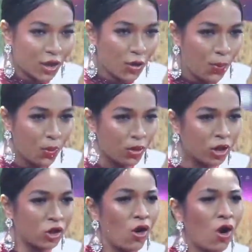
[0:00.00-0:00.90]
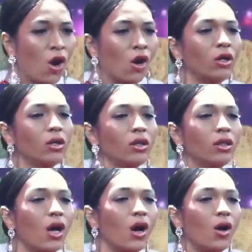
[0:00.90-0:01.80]
push on,
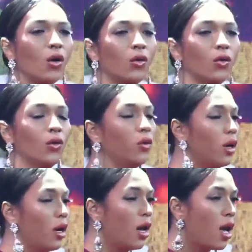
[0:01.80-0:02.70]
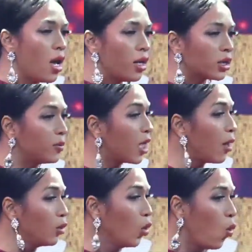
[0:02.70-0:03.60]
no. Sometimes
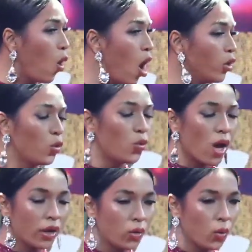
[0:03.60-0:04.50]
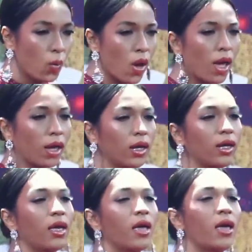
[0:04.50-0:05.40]
you wanna run away.
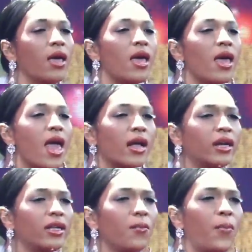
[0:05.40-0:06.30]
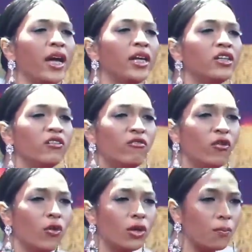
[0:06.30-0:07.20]
Ain't got the patience for
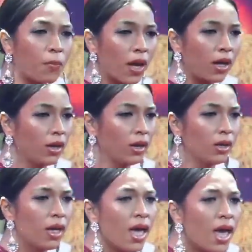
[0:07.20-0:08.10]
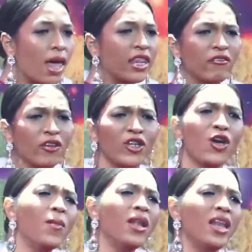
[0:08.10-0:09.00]
the pain. And if you don't believe,